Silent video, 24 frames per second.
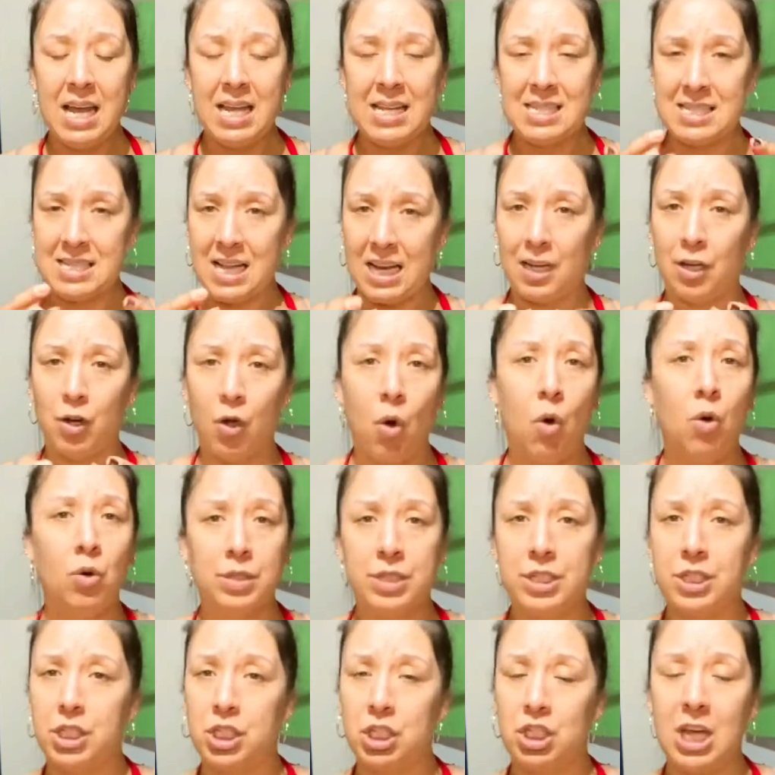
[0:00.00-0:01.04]
It's not going to hold
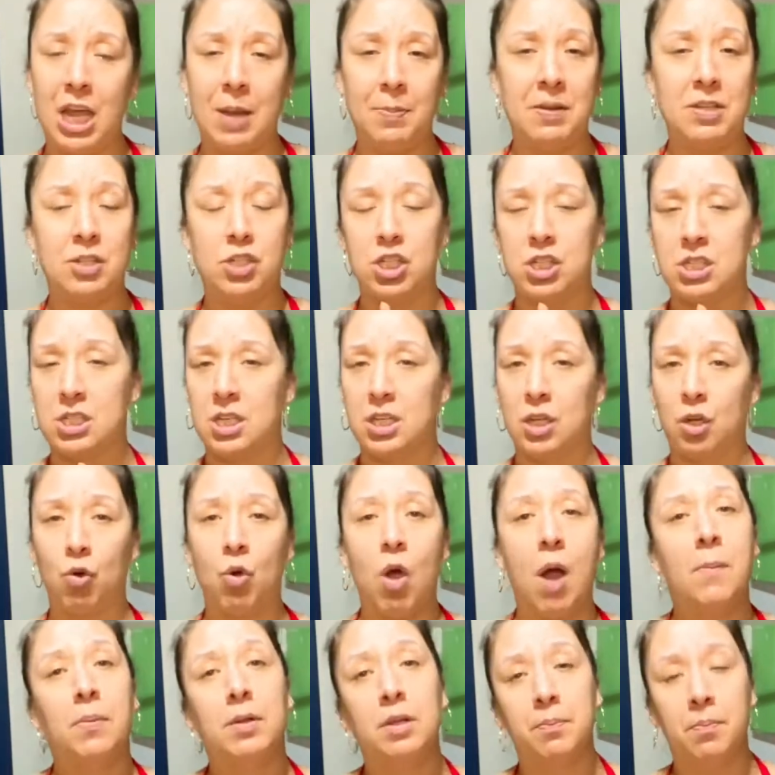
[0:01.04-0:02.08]
its shape. It's just going to
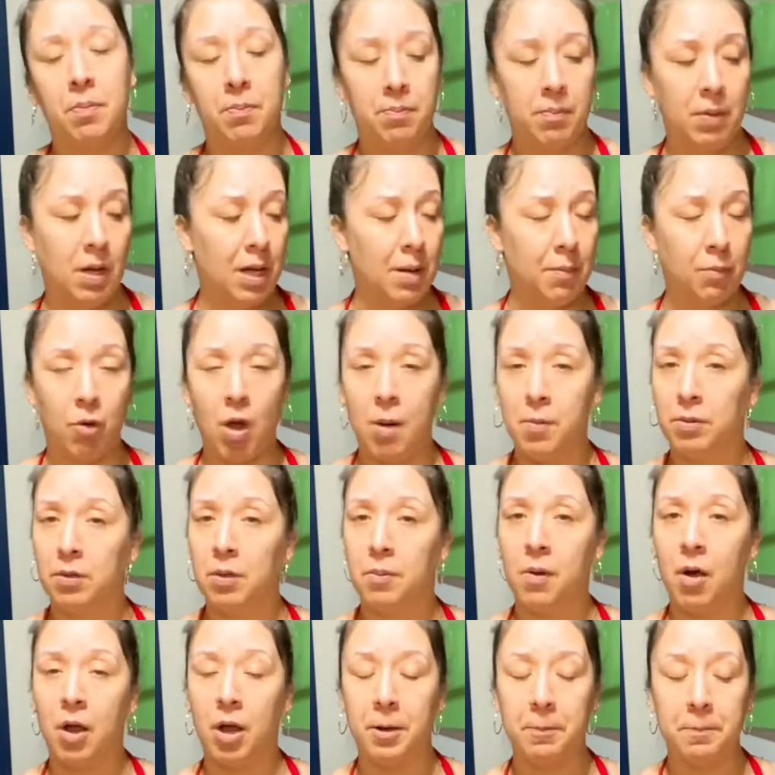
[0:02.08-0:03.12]
crumble
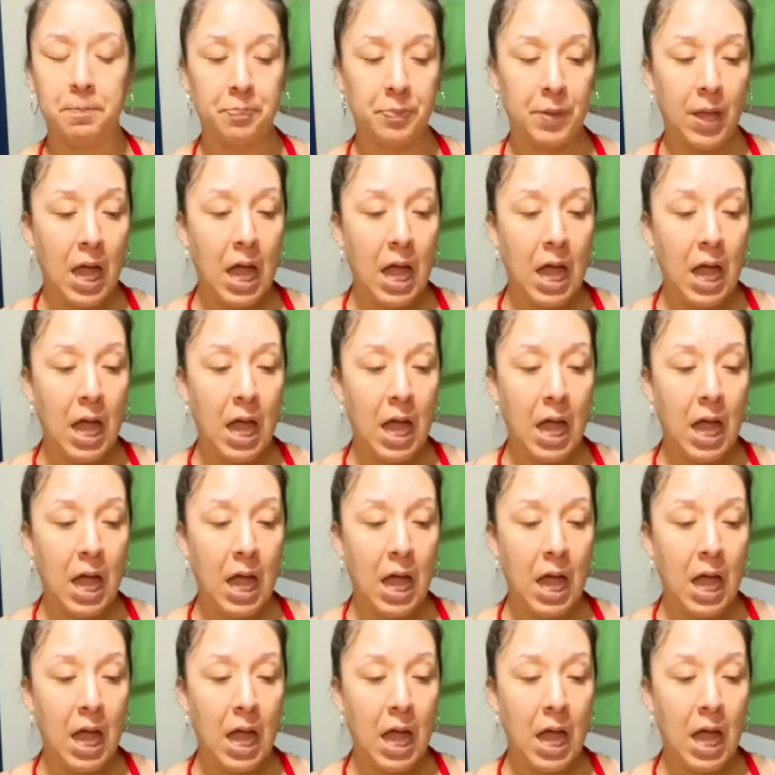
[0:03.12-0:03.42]
apart.